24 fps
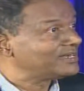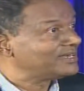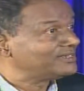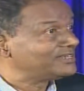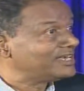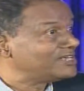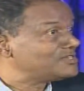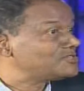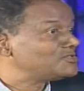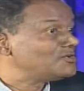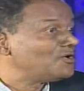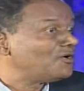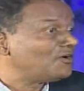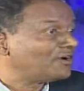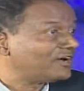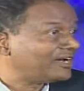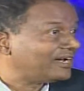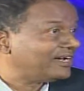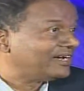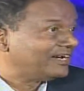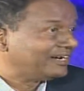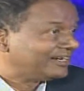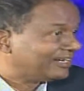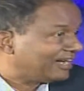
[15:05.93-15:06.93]
There is no
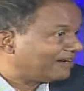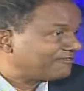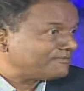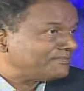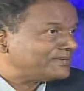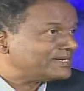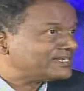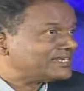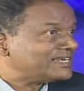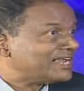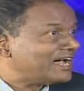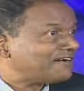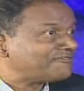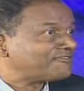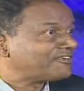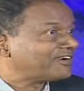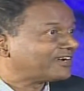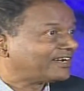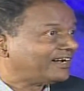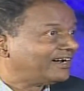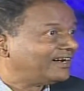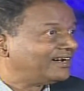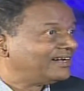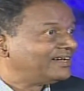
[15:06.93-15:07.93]
government in
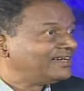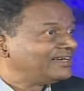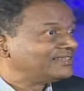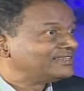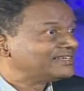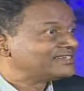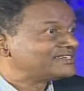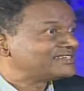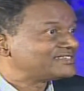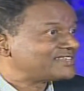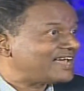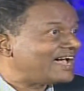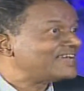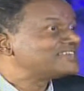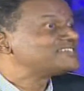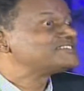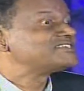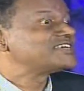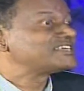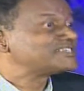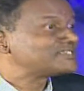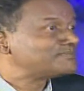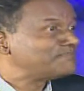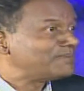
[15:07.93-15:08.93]
Africa that has had
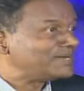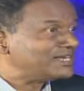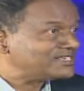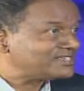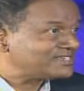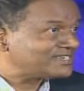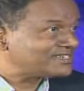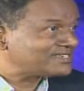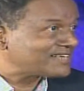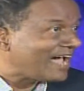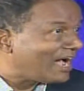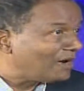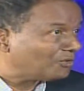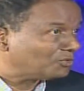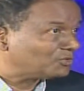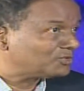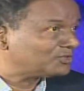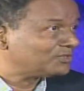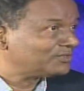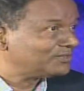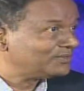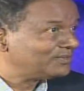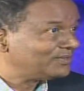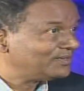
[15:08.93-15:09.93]
six ministers out
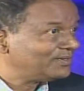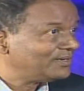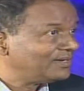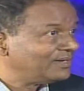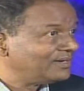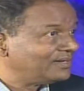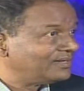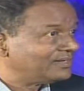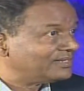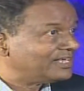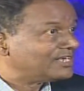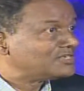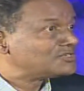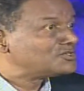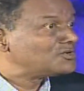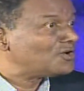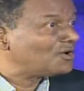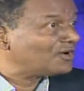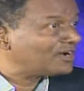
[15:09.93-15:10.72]
there's no